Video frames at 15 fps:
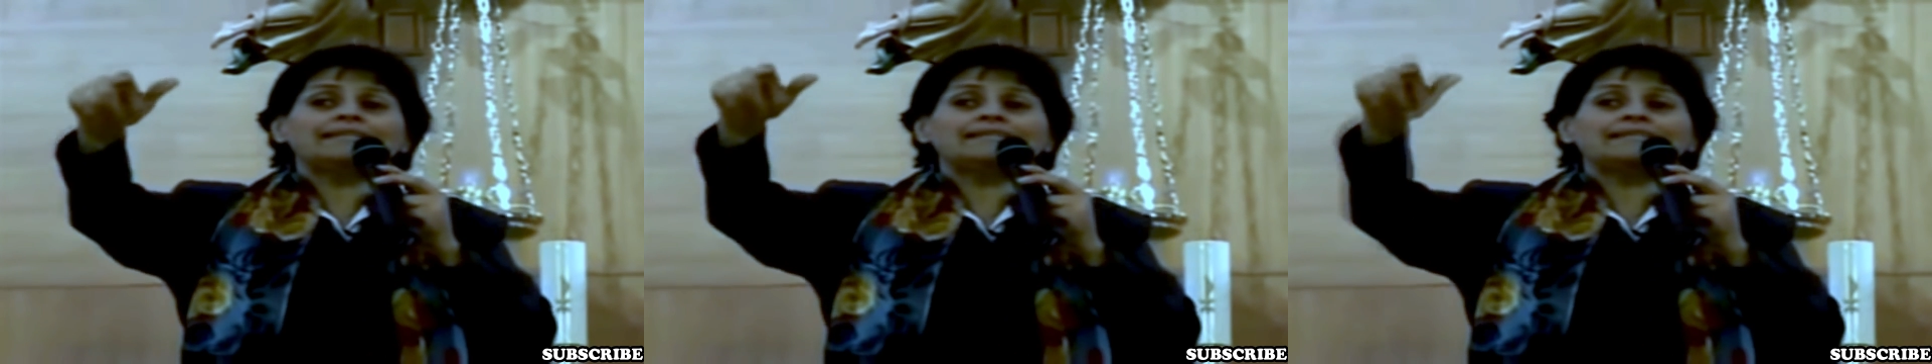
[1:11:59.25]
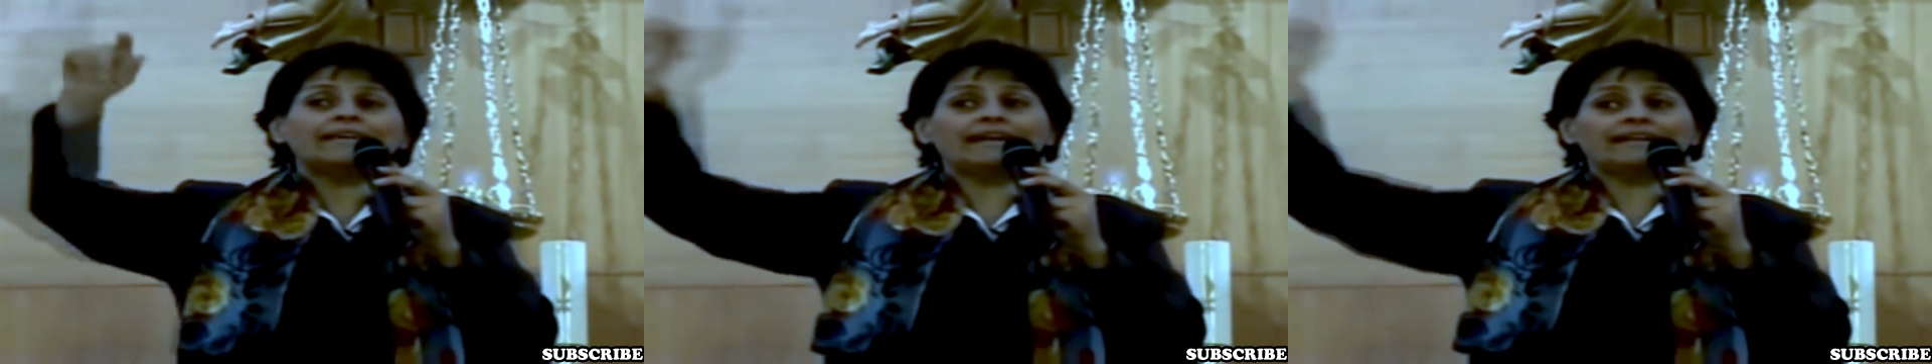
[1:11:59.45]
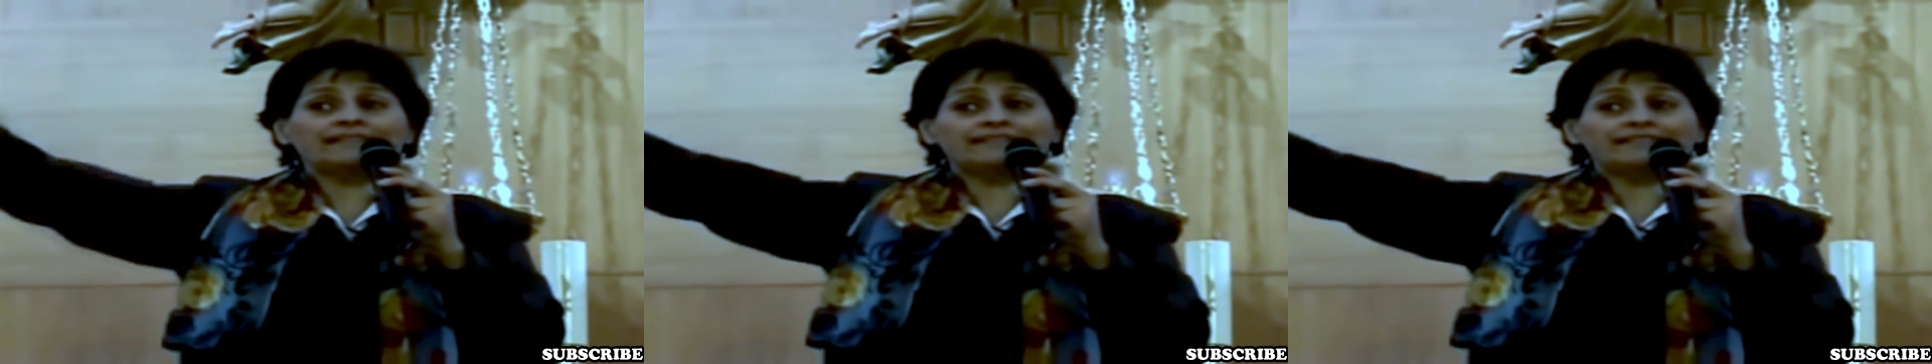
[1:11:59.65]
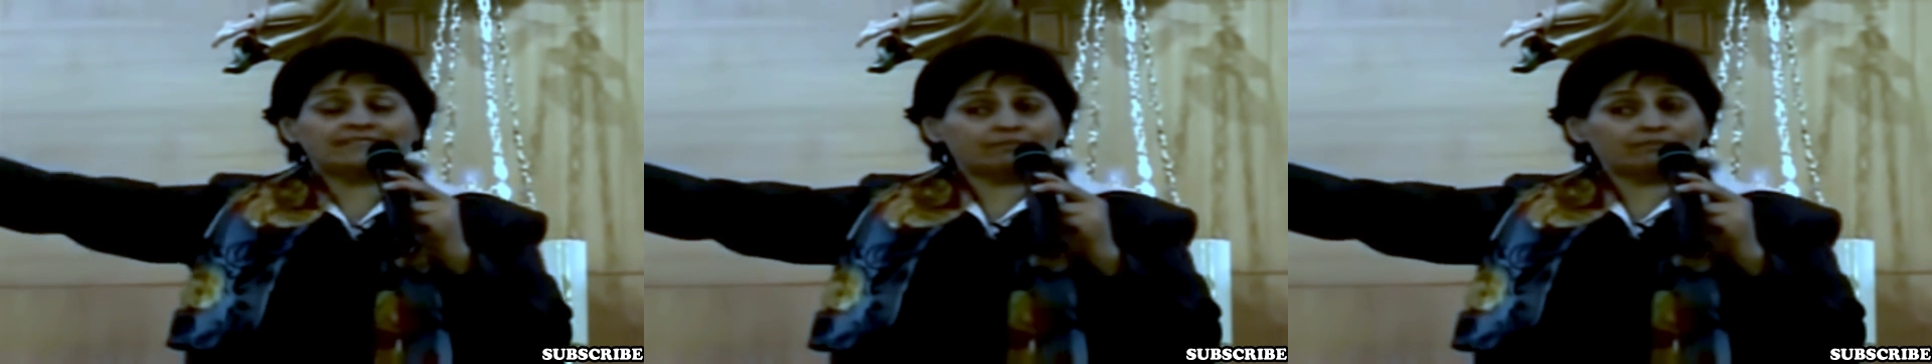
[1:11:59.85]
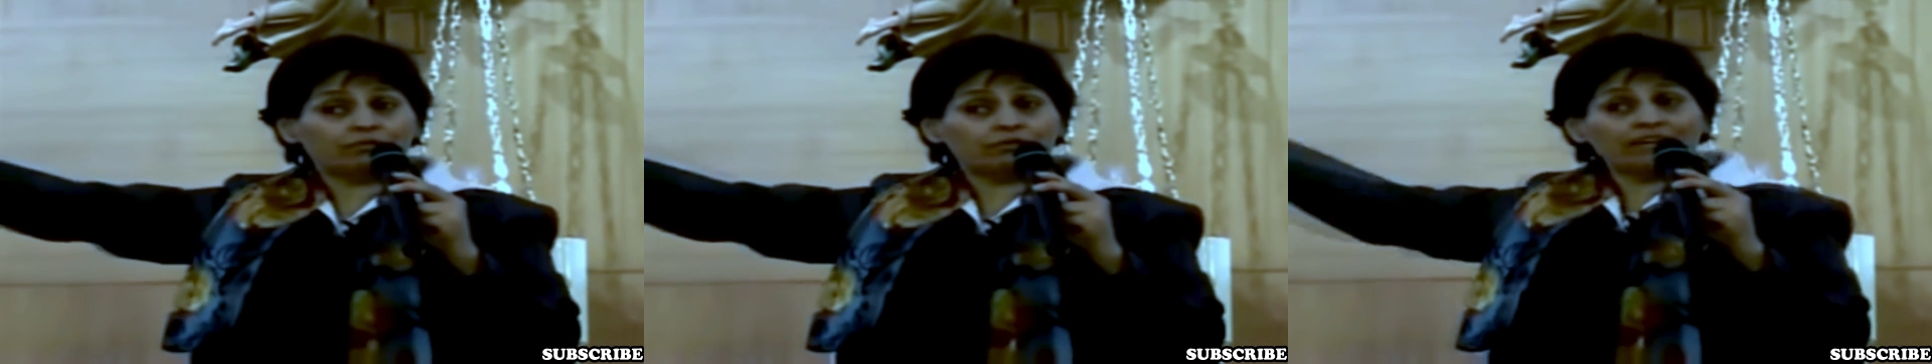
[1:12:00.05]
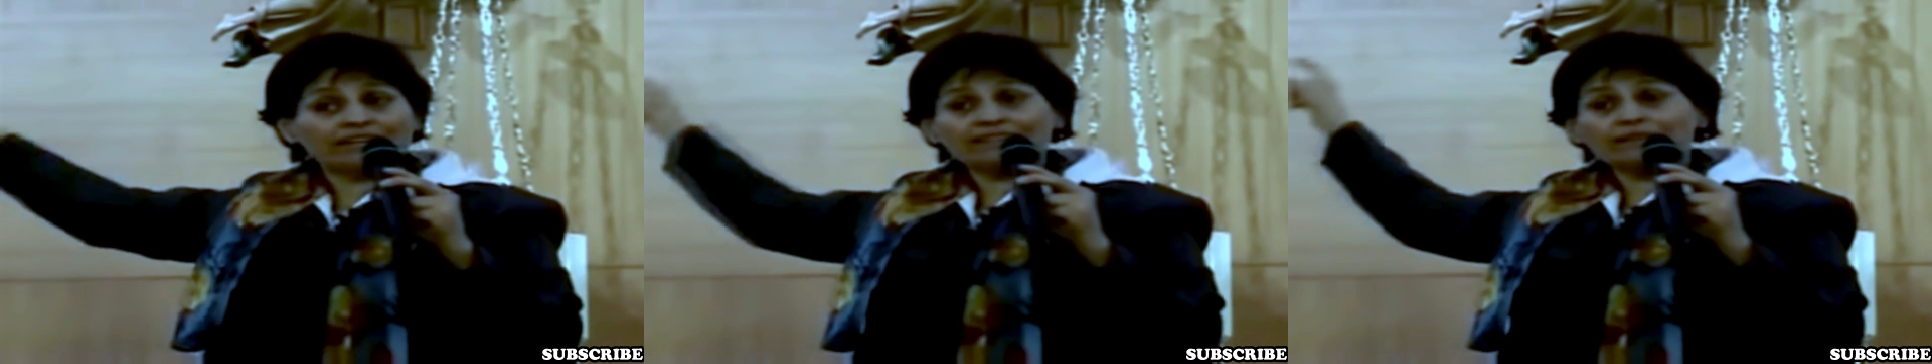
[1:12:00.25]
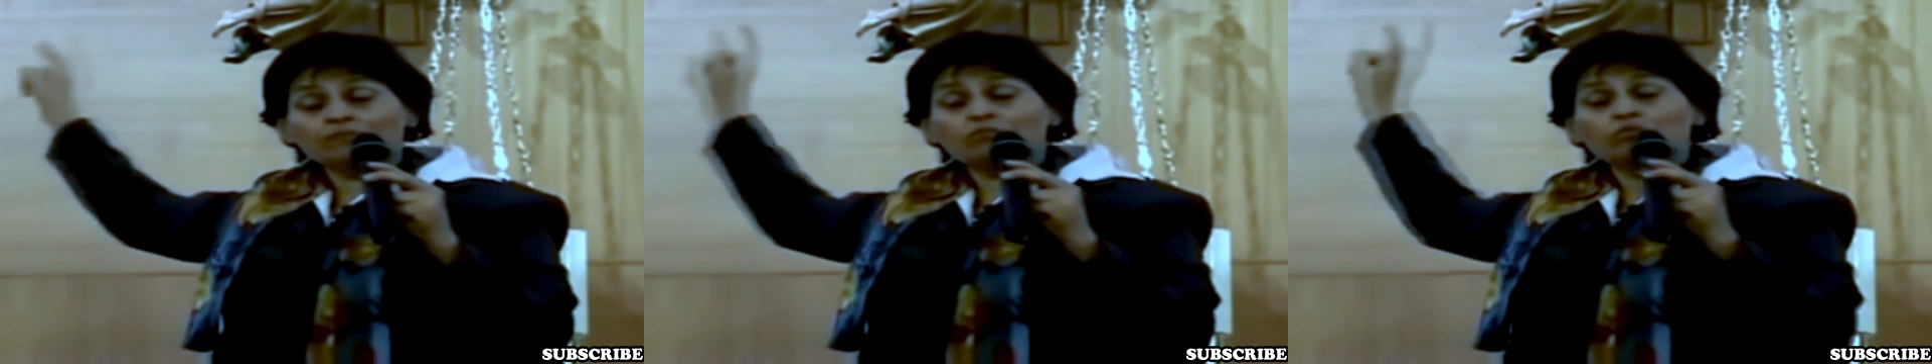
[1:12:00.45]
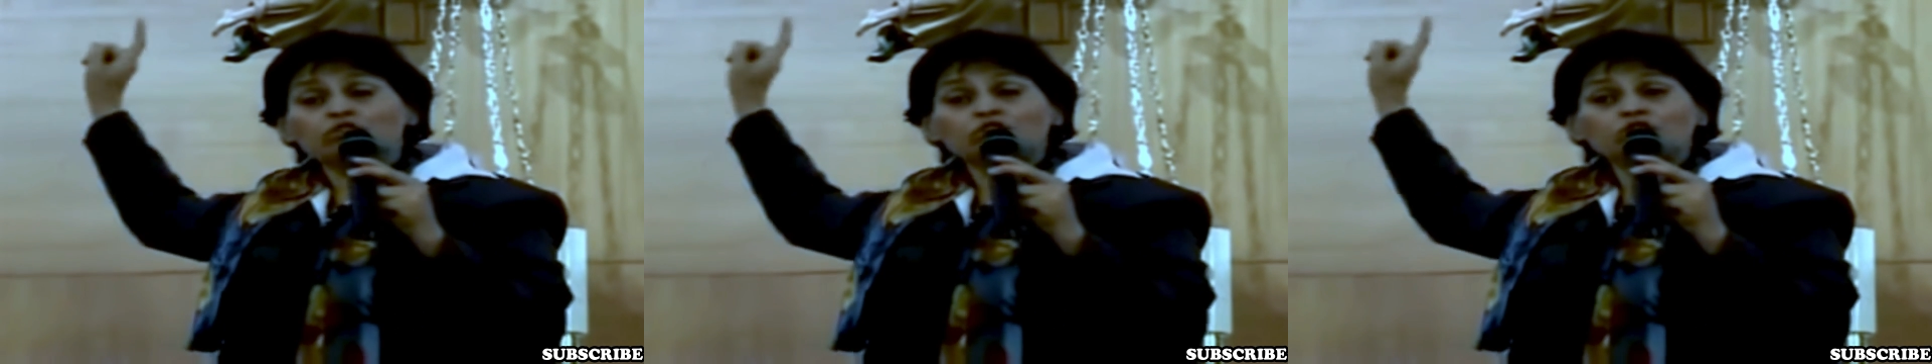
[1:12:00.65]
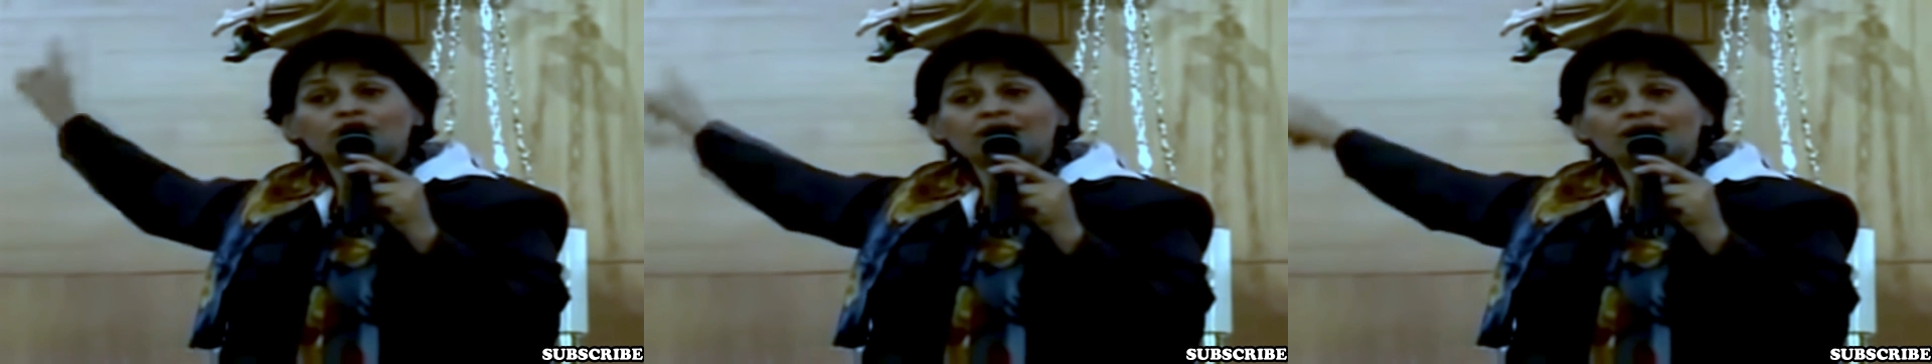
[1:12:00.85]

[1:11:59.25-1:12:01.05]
Because many years ago,